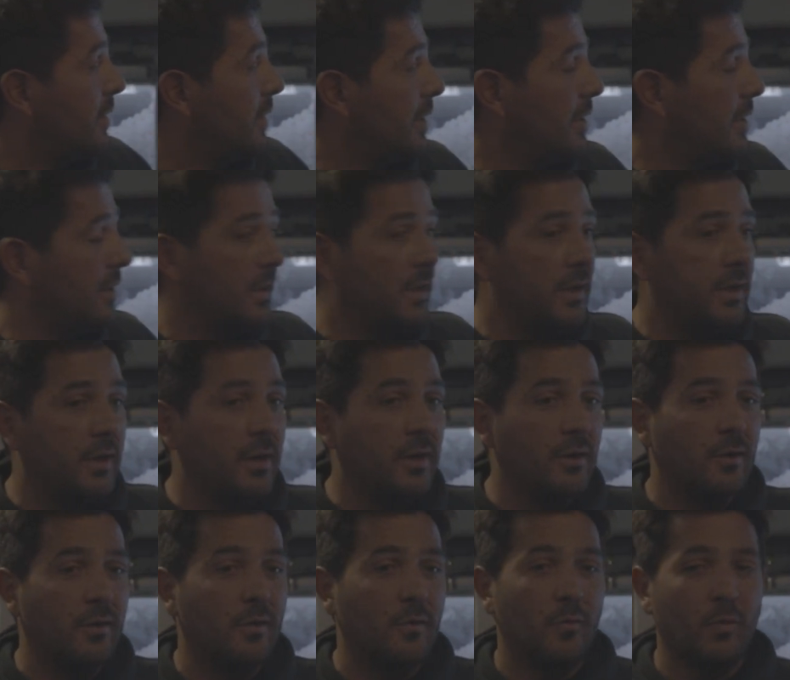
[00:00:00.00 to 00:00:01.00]
And
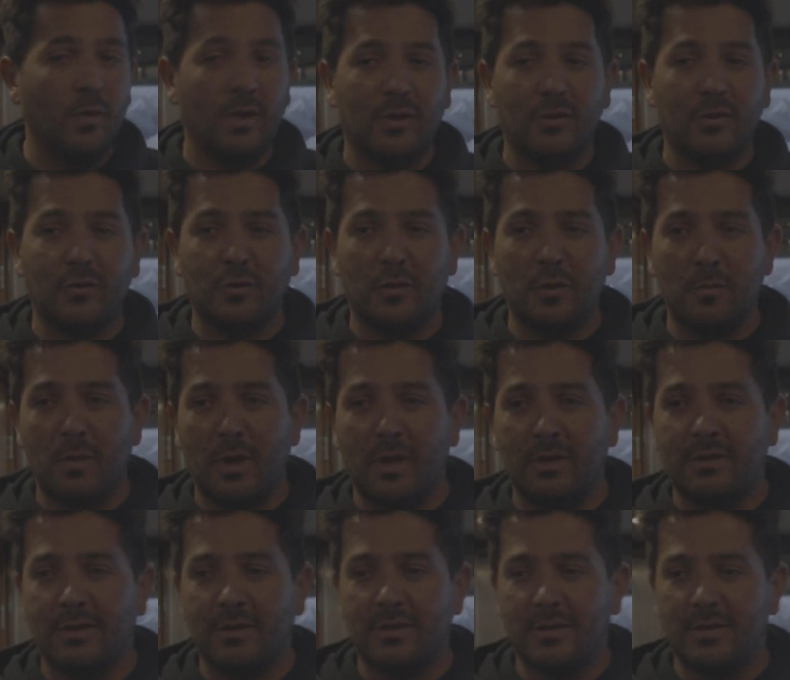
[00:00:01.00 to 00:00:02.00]
here, when I saw the
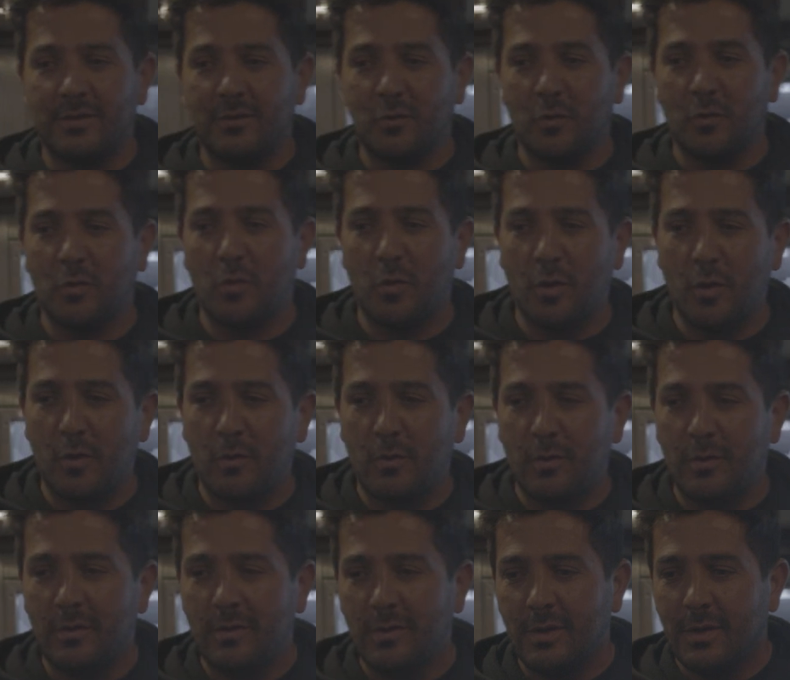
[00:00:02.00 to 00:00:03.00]
mantas in
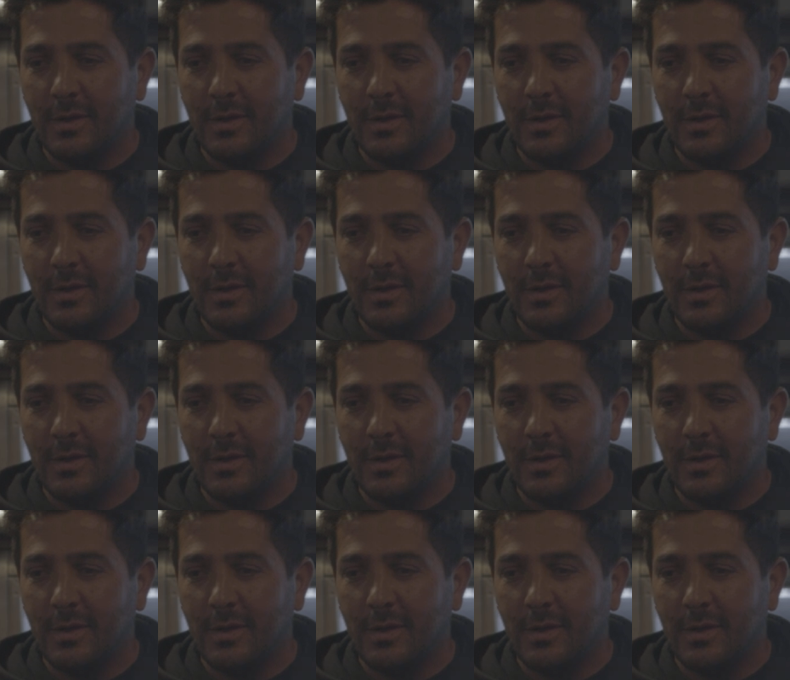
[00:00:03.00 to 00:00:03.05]
Socorro,